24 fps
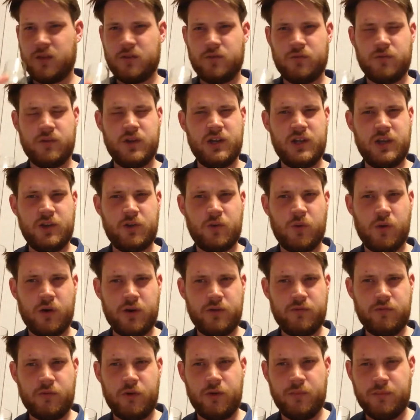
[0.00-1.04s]
Really
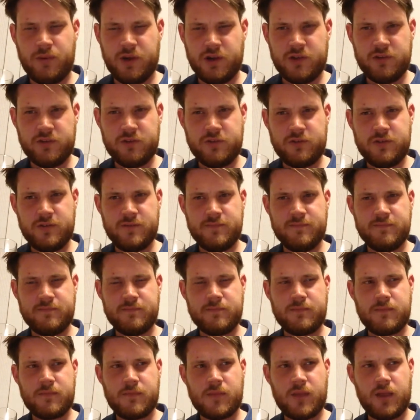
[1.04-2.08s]
quite robust,
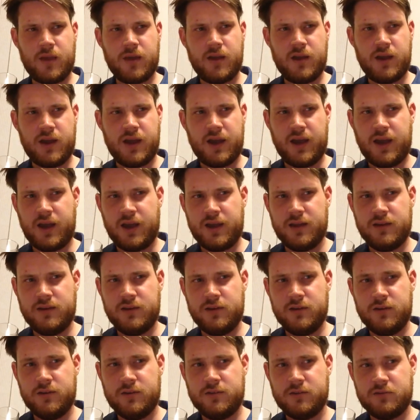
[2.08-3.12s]

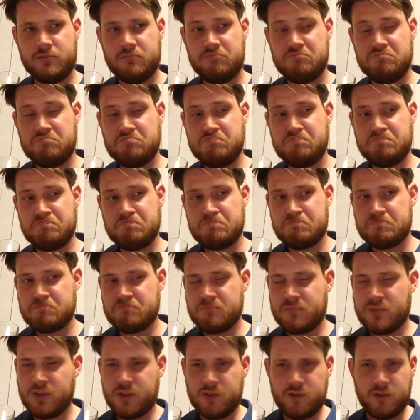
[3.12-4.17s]
and
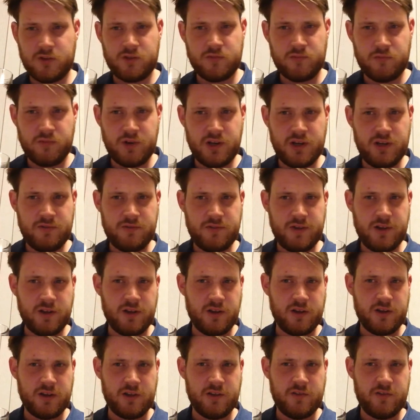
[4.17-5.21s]
doesn't really feel
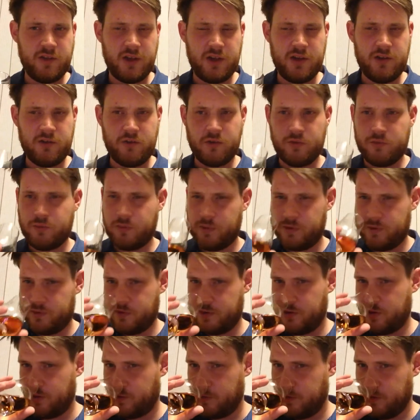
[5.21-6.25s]
like a 10-year-old
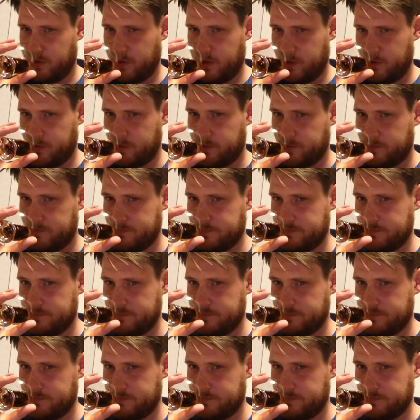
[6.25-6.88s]
whiskey on the nose.